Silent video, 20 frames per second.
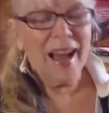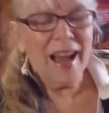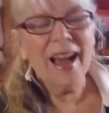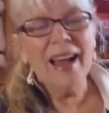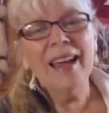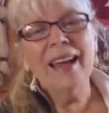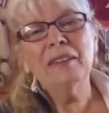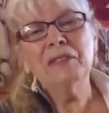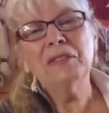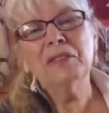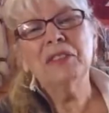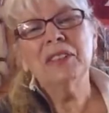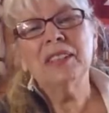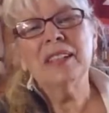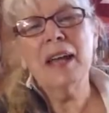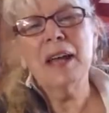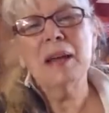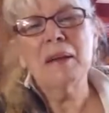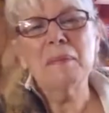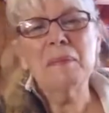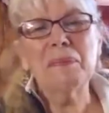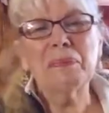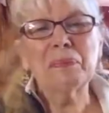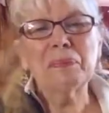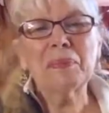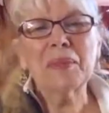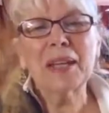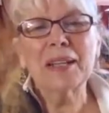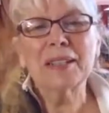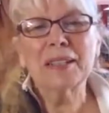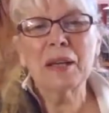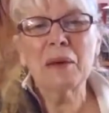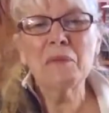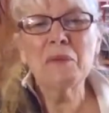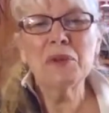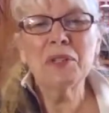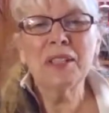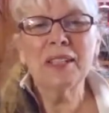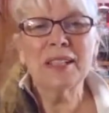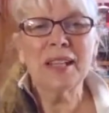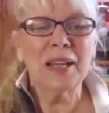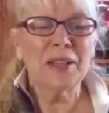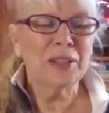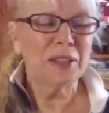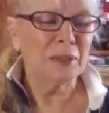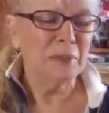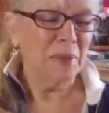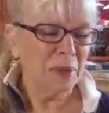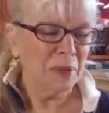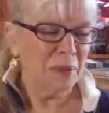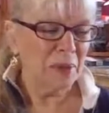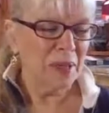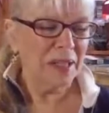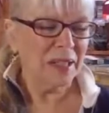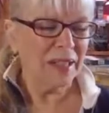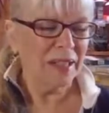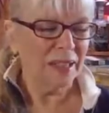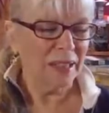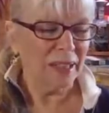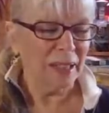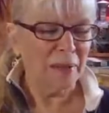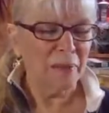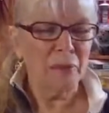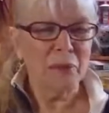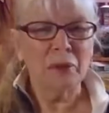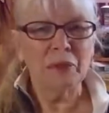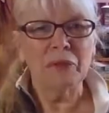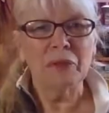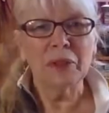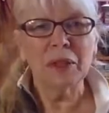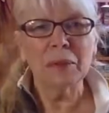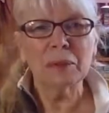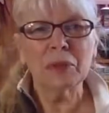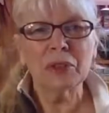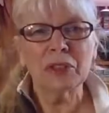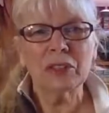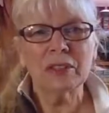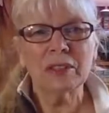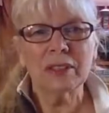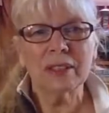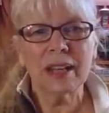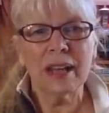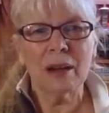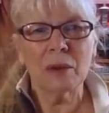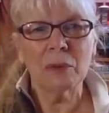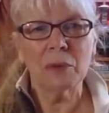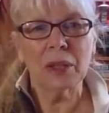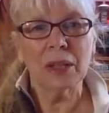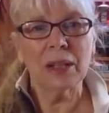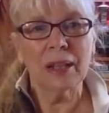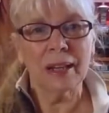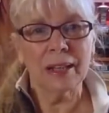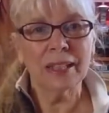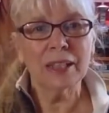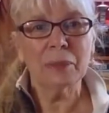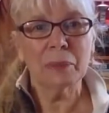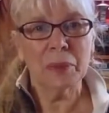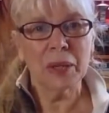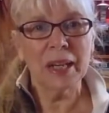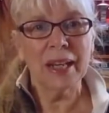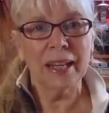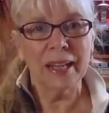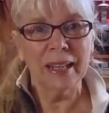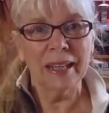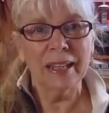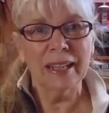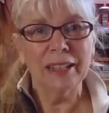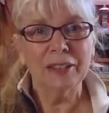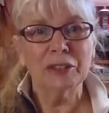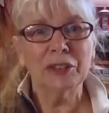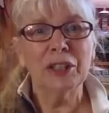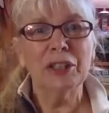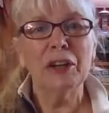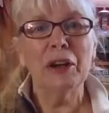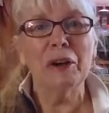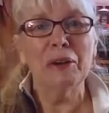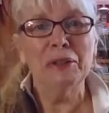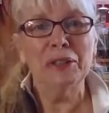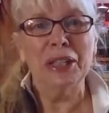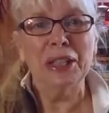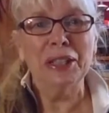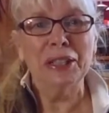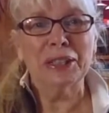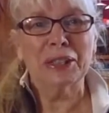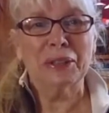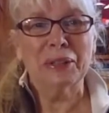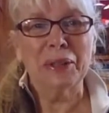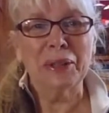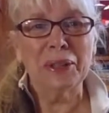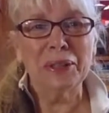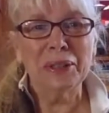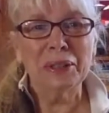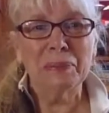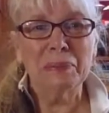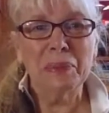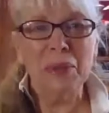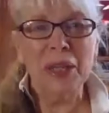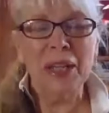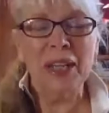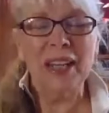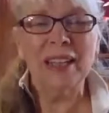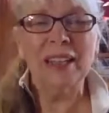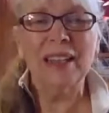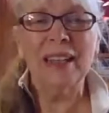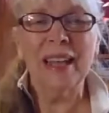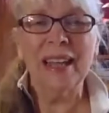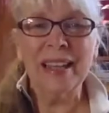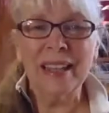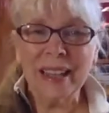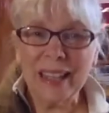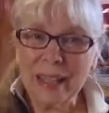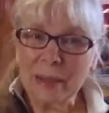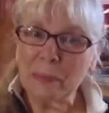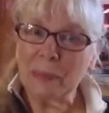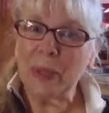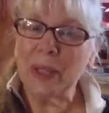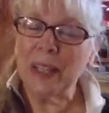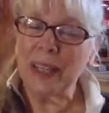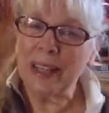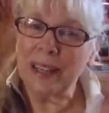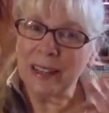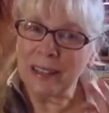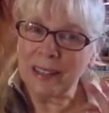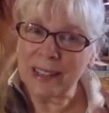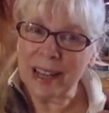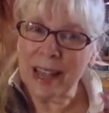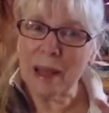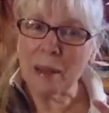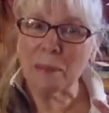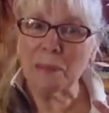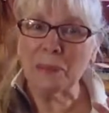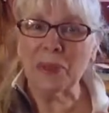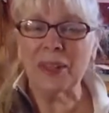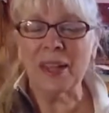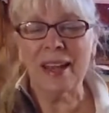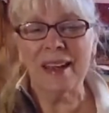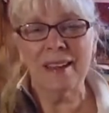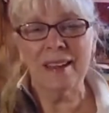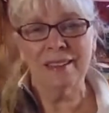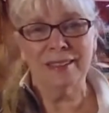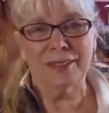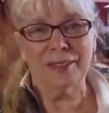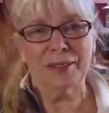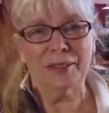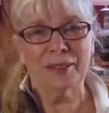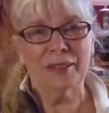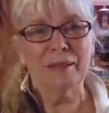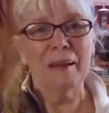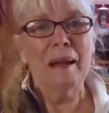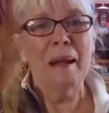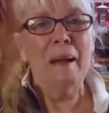I have to say, someone said to recently, when Phillip starts out with let us begin, she knows it's going to be a lengthy but in-depth answer.